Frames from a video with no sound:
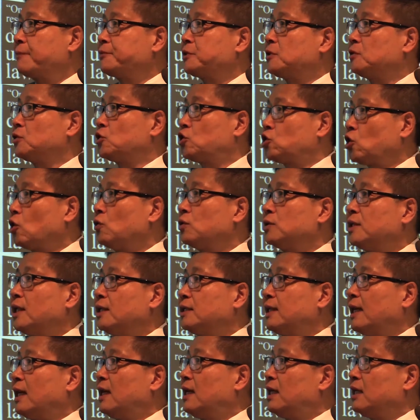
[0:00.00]
have to
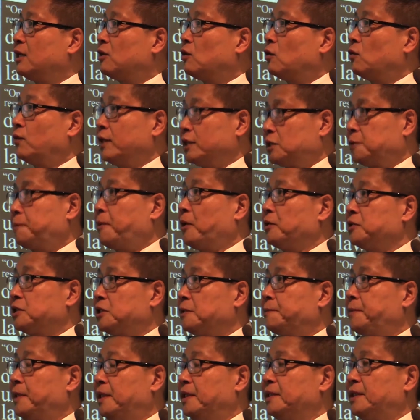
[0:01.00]
shoulder their legal
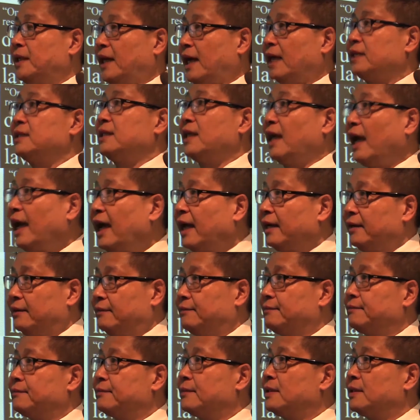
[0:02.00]
responsibility at the end.